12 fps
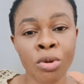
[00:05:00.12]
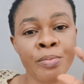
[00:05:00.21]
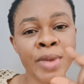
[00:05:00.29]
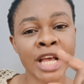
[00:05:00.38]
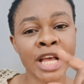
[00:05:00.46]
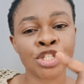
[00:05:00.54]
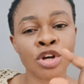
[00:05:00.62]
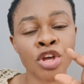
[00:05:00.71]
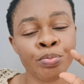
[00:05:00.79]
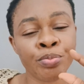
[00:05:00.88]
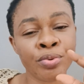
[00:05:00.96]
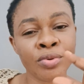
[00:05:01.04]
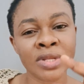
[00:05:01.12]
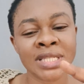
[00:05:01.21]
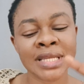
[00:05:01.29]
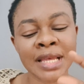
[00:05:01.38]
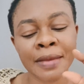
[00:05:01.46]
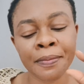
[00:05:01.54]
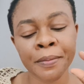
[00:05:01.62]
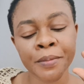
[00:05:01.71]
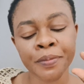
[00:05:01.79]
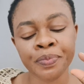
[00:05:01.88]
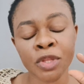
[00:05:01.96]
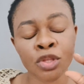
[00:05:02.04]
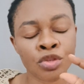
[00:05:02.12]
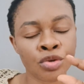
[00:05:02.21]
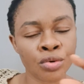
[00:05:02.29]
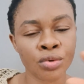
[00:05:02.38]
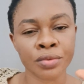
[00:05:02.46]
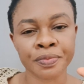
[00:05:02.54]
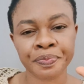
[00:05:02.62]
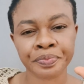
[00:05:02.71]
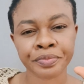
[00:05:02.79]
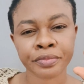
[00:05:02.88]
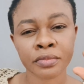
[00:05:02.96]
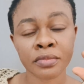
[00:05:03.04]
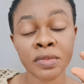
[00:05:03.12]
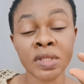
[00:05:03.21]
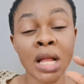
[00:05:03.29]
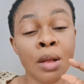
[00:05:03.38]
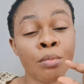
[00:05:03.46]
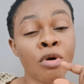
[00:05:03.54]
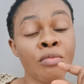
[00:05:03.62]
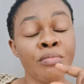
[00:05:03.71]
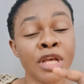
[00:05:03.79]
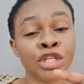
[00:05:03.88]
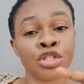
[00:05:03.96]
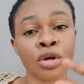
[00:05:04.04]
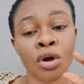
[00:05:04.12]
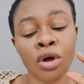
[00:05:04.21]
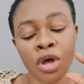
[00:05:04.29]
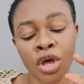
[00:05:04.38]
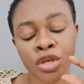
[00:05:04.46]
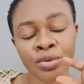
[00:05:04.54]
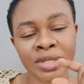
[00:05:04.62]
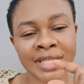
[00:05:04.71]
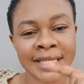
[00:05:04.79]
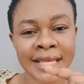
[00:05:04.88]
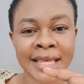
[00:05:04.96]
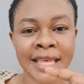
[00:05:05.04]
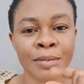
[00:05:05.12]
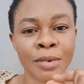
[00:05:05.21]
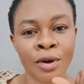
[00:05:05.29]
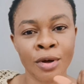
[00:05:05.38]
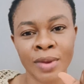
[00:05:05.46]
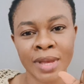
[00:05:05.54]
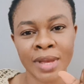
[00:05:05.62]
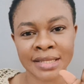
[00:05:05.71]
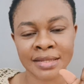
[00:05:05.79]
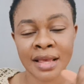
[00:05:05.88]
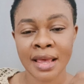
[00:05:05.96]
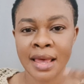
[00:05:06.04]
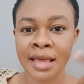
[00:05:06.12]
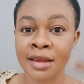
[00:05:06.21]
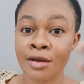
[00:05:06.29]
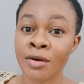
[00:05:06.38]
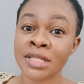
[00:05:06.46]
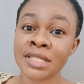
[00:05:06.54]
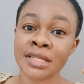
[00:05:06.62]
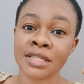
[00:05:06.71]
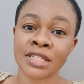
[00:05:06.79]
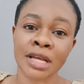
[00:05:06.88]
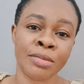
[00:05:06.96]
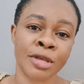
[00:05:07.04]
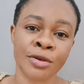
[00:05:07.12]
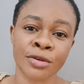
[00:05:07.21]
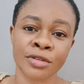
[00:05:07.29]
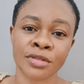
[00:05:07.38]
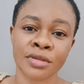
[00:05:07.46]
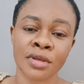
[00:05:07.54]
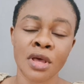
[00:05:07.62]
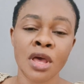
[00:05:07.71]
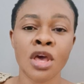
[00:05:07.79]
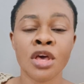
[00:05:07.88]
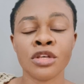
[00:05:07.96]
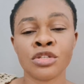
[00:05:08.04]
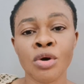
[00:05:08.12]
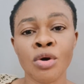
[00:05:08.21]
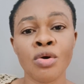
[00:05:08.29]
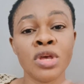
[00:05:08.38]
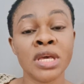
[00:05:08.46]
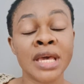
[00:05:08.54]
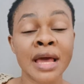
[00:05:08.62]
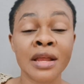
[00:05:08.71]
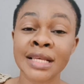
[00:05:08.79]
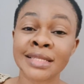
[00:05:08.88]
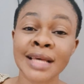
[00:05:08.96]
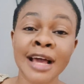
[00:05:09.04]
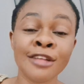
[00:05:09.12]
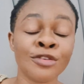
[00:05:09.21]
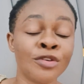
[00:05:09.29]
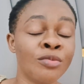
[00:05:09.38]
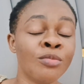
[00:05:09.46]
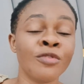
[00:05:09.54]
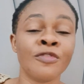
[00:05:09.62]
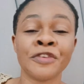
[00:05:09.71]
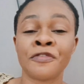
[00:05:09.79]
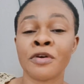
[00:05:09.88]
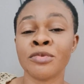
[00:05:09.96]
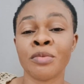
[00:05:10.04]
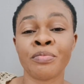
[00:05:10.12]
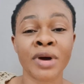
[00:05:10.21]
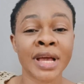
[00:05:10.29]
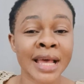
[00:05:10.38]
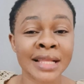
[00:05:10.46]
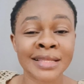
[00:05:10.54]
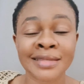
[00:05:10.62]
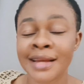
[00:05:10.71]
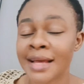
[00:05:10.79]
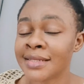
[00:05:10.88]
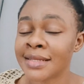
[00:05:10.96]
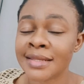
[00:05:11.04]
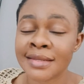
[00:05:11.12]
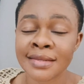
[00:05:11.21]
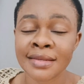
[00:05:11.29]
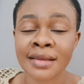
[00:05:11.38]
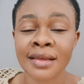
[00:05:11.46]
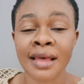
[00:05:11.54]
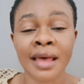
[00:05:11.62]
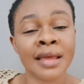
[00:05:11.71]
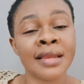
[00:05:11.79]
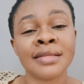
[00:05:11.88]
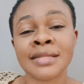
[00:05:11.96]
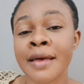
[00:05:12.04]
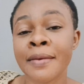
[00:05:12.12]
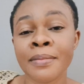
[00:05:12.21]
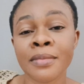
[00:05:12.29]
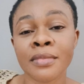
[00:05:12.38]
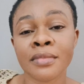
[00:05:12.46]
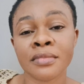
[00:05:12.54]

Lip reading: but make sure you put him through. But make sure you seek him always, and all things shall be yours. So you can decide to remove it from your pocket, trash it anytime.